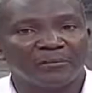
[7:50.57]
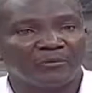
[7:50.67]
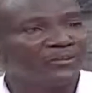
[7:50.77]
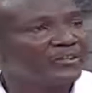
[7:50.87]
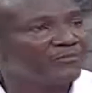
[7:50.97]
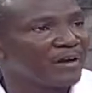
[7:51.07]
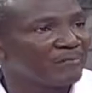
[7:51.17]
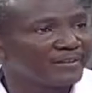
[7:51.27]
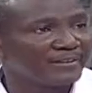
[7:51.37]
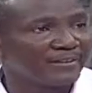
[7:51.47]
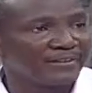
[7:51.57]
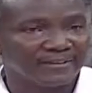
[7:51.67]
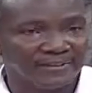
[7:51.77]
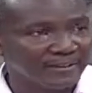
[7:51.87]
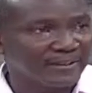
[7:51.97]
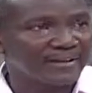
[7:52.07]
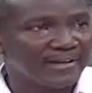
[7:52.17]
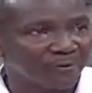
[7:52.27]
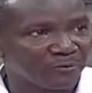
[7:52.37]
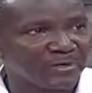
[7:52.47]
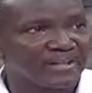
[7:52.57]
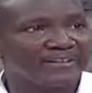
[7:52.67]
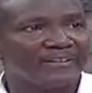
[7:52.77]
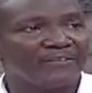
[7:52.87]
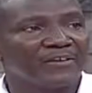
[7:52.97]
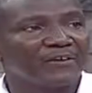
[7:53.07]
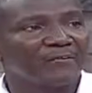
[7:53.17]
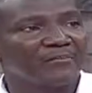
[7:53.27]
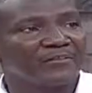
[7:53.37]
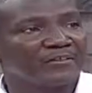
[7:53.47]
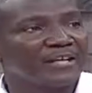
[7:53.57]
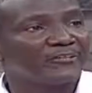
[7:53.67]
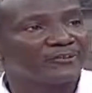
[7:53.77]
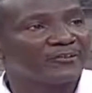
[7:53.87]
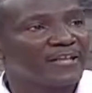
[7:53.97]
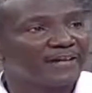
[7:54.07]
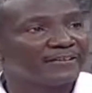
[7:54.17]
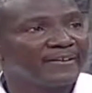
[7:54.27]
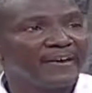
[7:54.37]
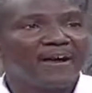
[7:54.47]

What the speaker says: poultry farmers in Nairobi and its environment has shown that